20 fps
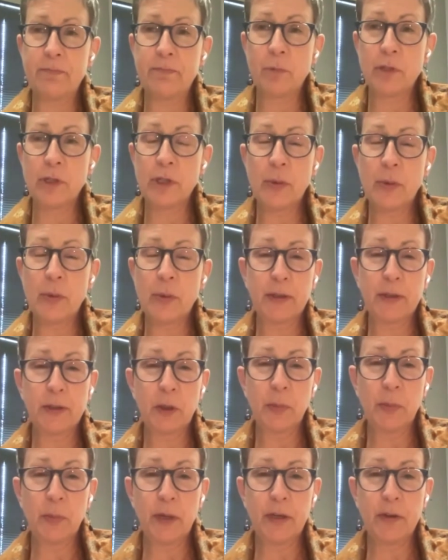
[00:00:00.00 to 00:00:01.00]
was doing a
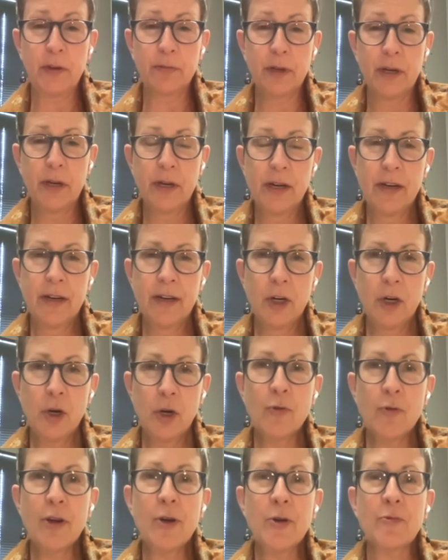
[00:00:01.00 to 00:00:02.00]
little bit of
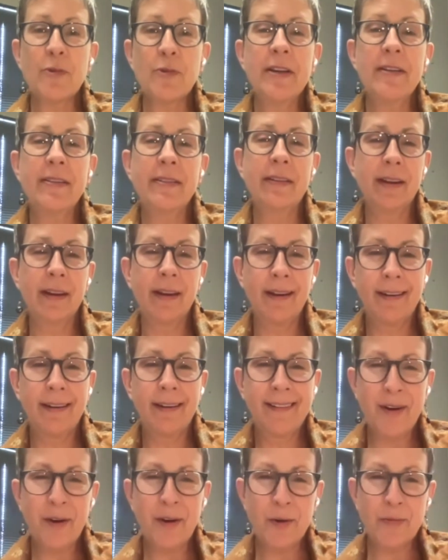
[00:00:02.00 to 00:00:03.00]
career
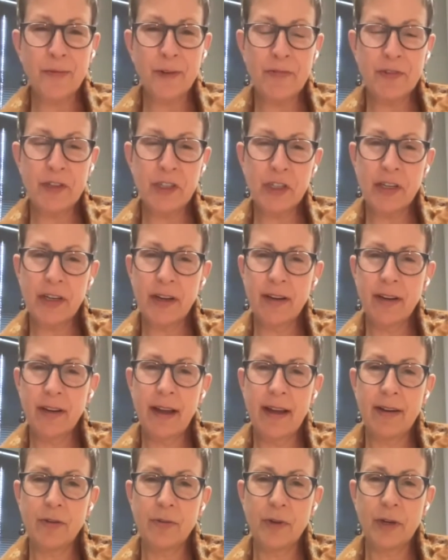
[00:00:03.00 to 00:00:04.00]
rethinking or revisioning
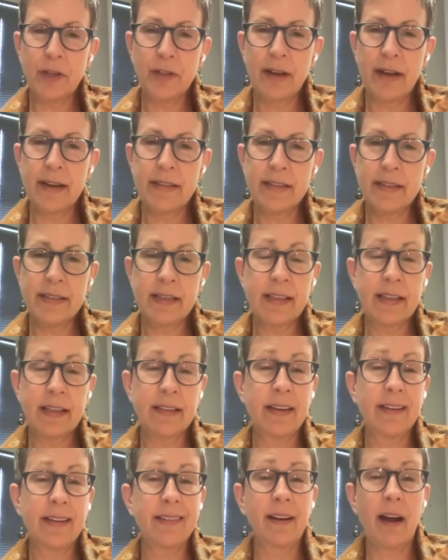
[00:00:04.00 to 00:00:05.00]
and realized that the
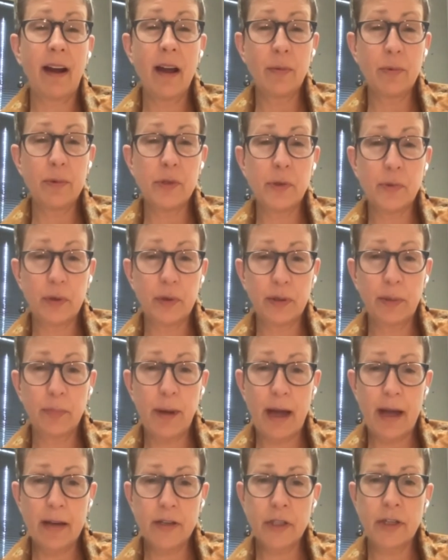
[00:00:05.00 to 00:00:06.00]
thing that I was really
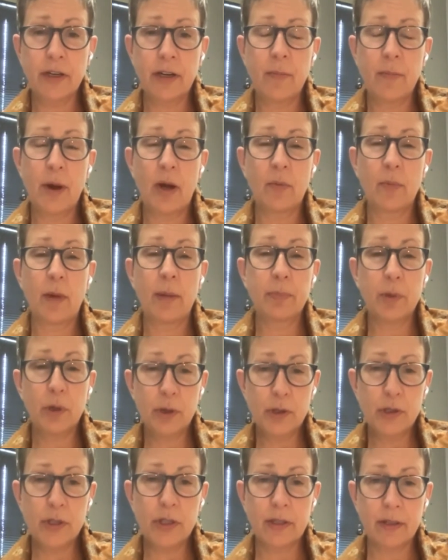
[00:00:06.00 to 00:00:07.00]
passionate about in my
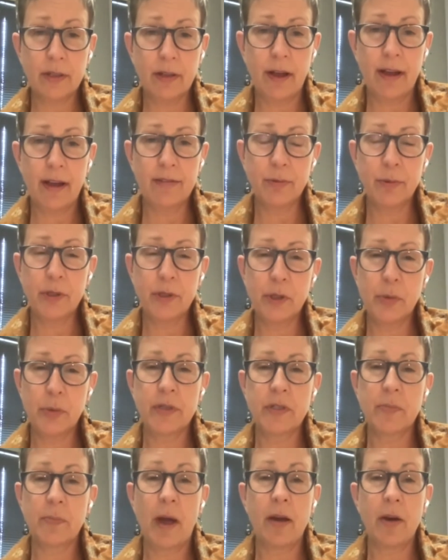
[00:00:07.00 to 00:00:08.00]
personal life, which
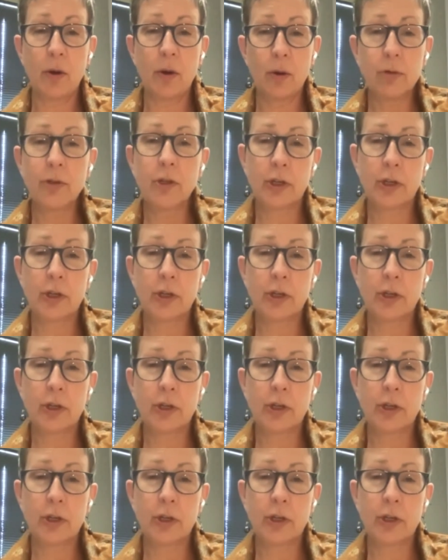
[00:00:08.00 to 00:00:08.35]
was my own